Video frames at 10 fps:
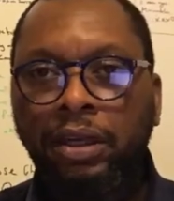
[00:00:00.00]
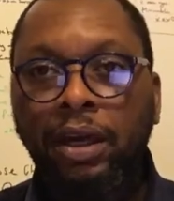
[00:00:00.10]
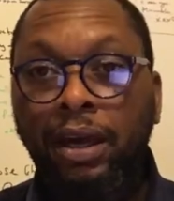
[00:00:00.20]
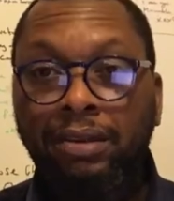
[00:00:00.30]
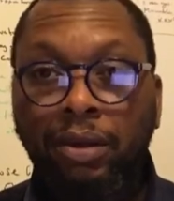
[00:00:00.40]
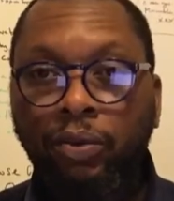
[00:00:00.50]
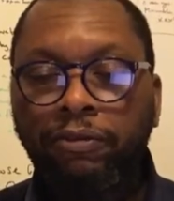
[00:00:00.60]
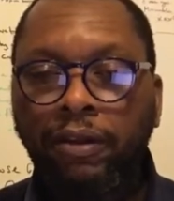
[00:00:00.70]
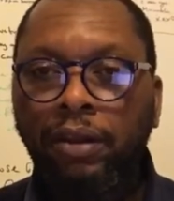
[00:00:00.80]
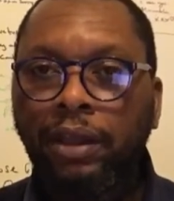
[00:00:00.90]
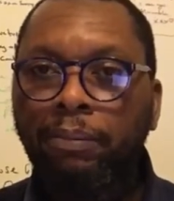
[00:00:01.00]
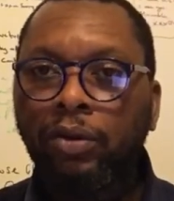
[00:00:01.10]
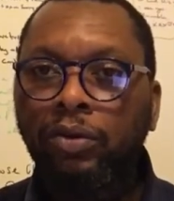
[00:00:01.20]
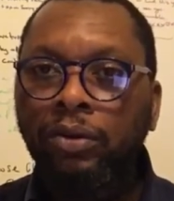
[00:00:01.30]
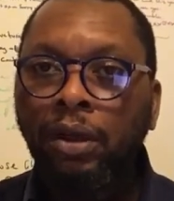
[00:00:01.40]
I think we follow that
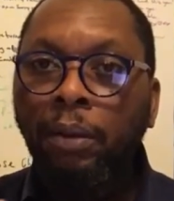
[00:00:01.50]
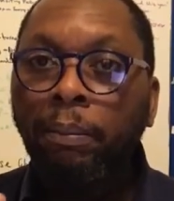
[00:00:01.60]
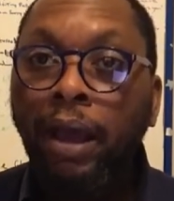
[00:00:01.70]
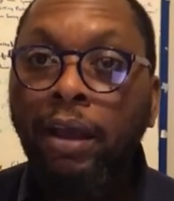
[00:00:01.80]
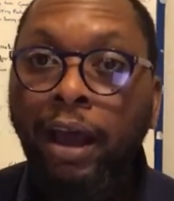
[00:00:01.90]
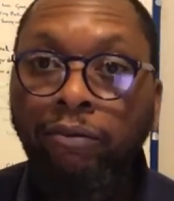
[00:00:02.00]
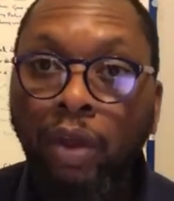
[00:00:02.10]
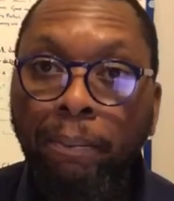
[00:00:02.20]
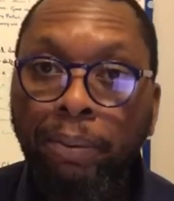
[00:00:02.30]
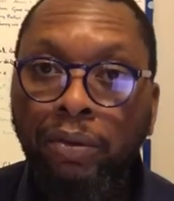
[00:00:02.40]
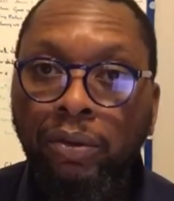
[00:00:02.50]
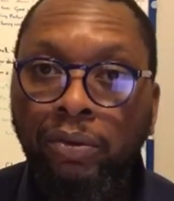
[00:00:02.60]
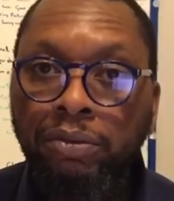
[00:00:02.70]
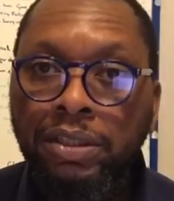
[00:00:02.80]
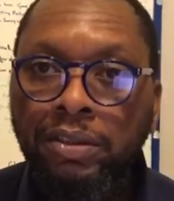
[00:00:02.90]
model, but I have no empirical
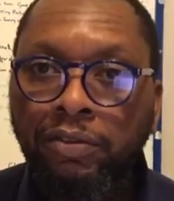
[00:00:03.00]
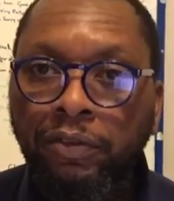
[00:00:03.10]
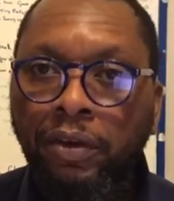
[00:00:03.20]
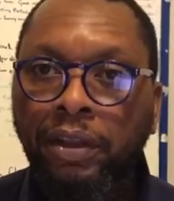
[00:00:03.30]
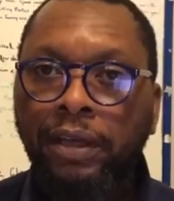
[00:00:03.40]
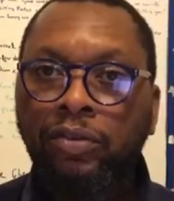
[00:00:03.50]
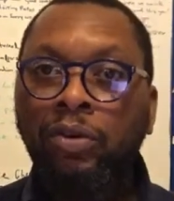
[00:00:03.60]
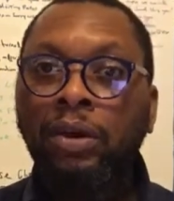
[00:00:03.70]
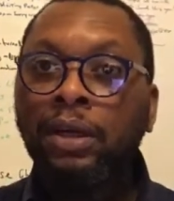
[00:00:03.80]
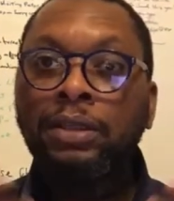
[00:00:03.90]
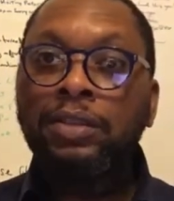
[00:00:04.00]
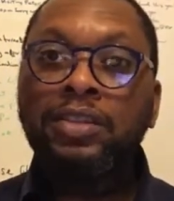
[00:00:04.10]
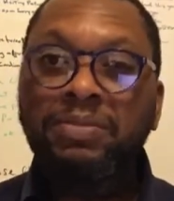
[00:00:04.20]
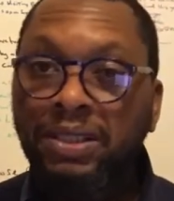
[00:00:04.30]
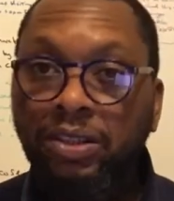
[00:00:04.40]
reasons for that. So this
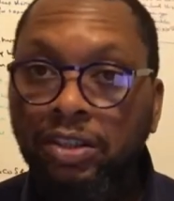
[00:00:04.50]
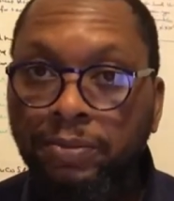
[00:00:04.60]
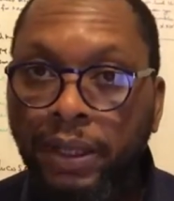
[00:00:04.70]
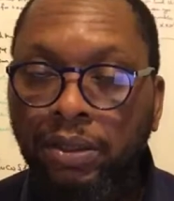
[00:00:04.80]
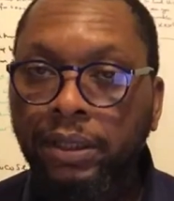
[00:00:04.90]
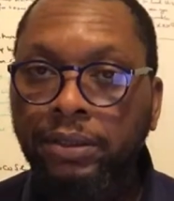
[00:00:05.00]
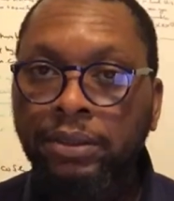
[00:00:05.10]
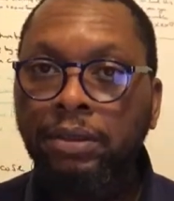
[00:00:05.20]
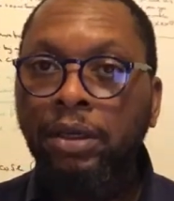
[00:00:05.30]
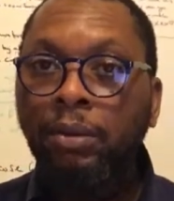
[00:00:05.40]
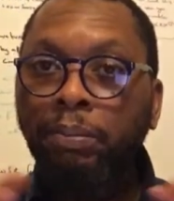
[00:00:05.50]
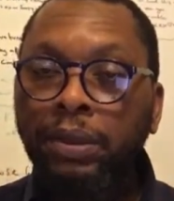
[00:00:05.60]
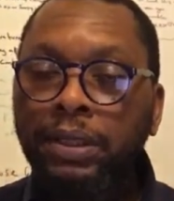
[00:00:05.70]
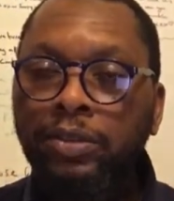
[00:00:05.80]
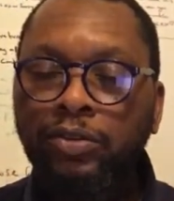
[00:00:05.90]
is me just speculating.
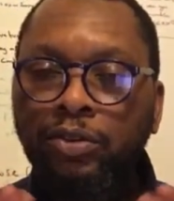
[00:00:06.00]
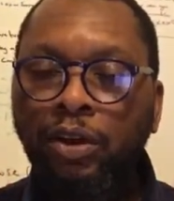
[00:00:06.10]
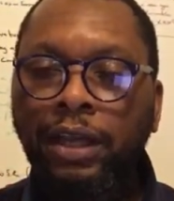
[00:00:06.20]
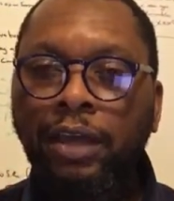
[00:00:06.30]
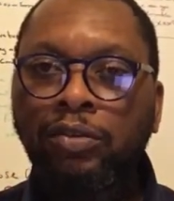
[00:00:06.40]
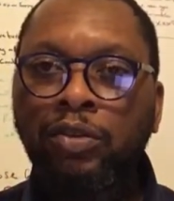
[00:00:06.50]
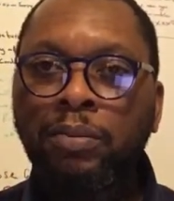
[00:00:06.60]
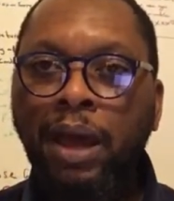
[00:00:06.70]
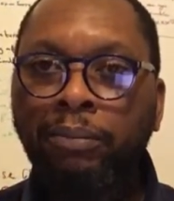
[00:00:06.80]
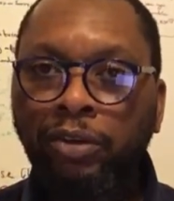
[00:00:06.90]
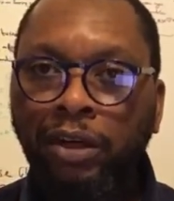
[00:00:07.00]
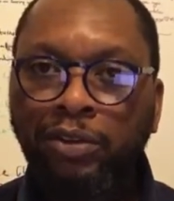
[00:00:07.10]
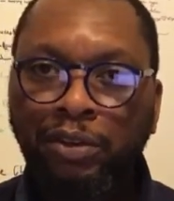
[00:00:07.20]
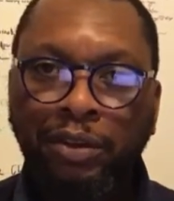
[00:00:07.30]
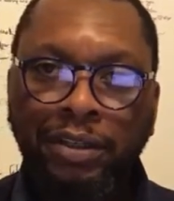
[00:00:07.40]
Please do not assume I'm trying to
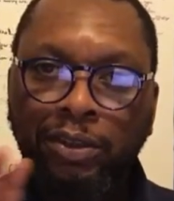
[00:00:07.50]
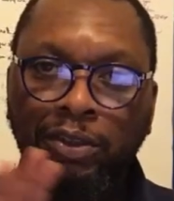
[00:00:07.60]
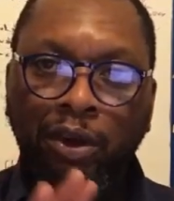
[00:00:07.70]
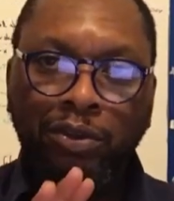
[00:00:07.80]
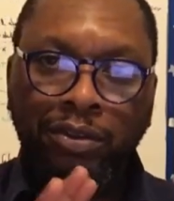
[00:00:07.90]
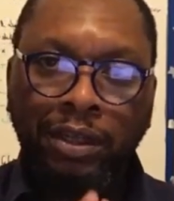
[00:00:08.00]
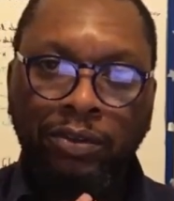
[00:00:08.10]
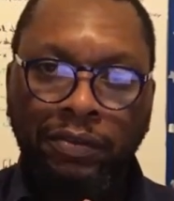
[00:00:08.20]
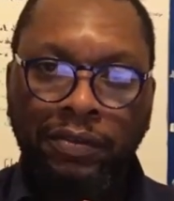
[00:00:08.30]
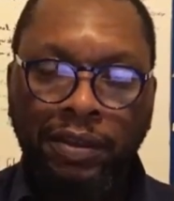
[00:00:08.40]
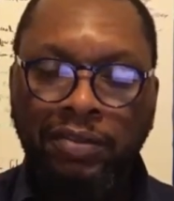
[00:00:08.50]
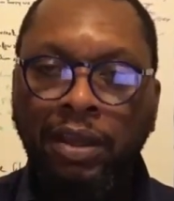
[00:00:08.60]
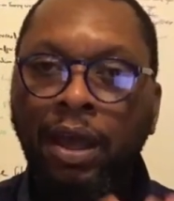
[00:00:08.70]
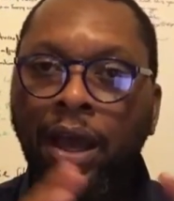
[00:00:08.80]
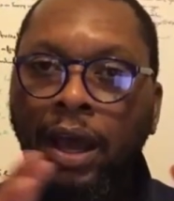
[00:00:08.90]
create a doctrine out of this.
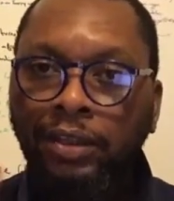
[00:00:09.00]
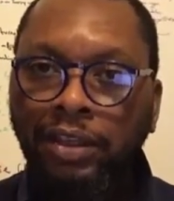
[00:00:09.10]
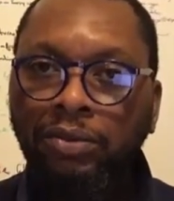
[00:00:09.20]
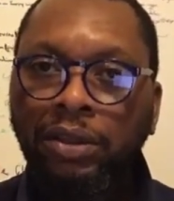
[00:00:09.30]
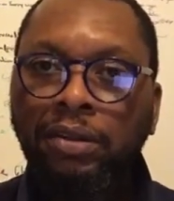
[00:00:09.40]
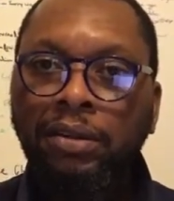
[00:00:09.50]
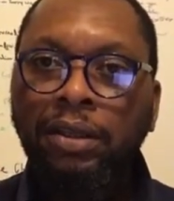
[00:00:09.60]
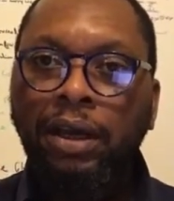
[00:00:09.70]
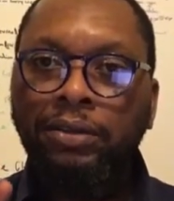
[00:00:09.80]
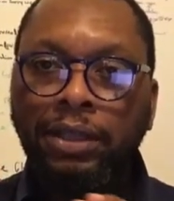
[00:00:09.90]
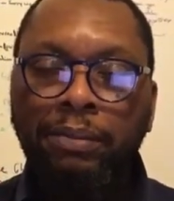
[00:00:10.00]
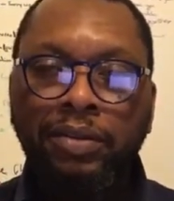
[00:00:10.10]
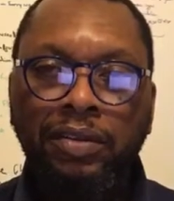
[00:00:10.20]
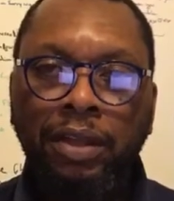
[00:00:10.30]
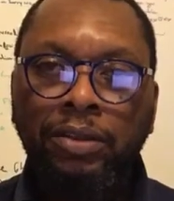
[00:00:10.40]
I genuinely think our time
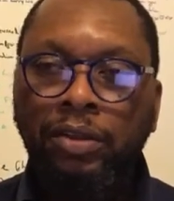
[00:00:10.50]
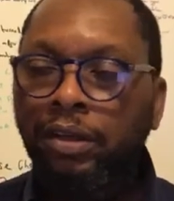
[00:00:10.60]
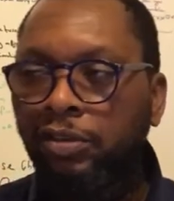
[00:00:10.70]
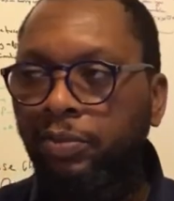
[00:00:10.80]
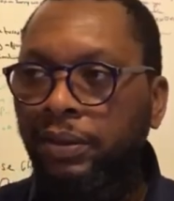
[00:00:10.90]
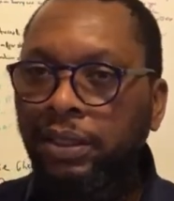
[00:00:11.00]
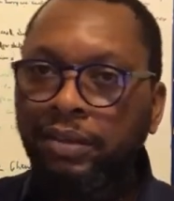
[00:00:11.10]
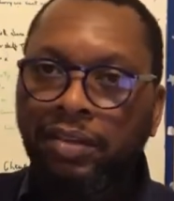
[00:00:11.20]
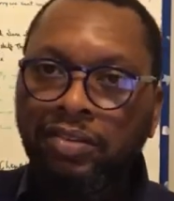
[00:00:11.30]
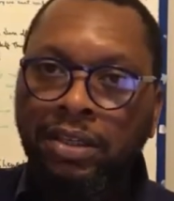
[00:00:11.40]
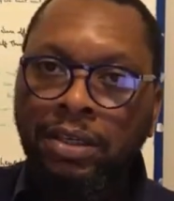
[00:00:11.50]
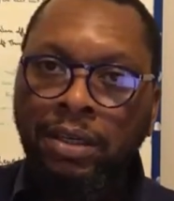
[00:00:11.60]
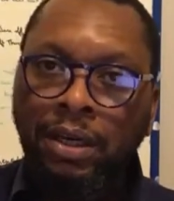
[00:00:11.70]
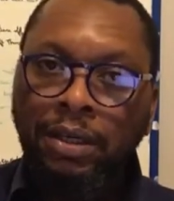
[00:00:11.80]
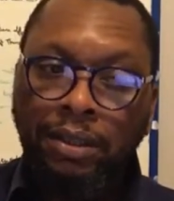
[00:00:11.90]
is nearly done, especially as I see
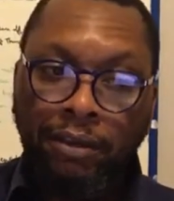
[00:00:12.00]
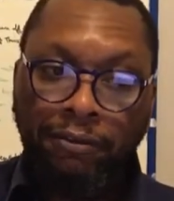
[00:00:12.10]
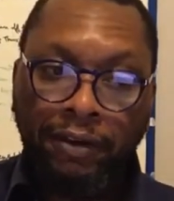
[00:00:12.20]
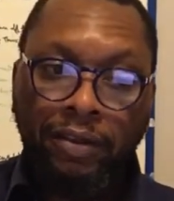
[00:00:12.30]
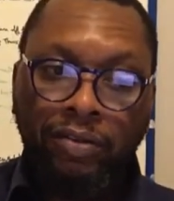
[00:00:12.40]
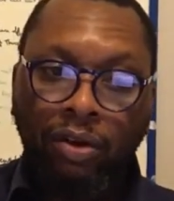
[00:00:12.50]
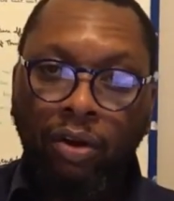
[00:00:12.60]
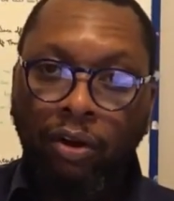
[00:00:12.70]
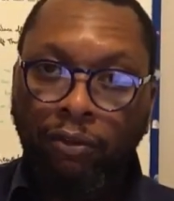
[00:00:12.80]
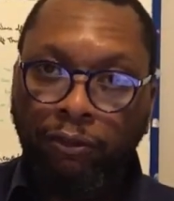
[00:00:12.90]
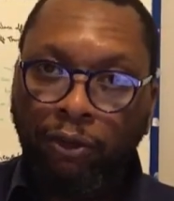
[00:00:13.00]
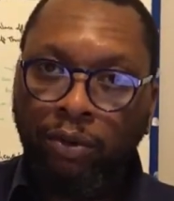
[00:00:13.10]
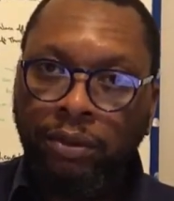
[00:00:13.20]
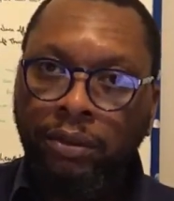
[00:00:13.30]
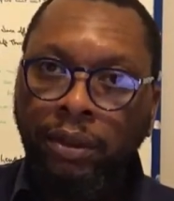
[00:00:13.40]
the events
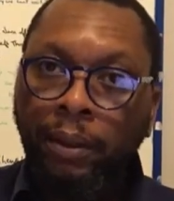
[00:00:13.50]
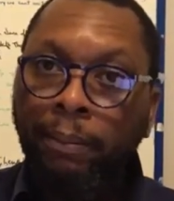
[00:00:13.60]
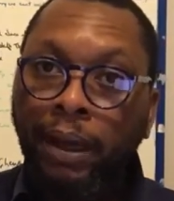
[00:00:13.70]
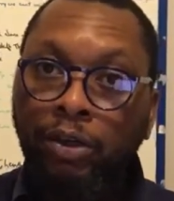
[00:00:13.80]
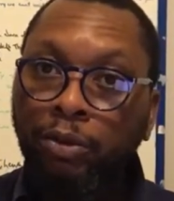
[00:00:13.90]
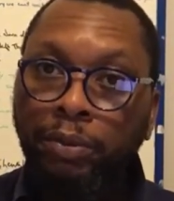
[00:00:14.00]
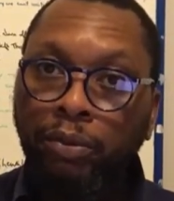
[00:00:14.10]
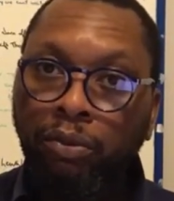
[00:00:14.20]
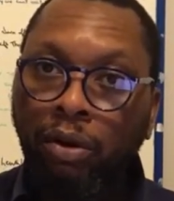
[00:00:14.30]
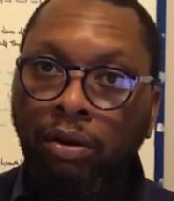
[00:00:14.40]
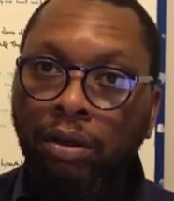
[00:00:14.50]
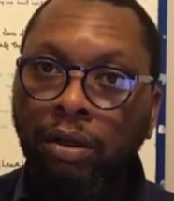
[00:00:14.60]
unfolding, but I could be wrong.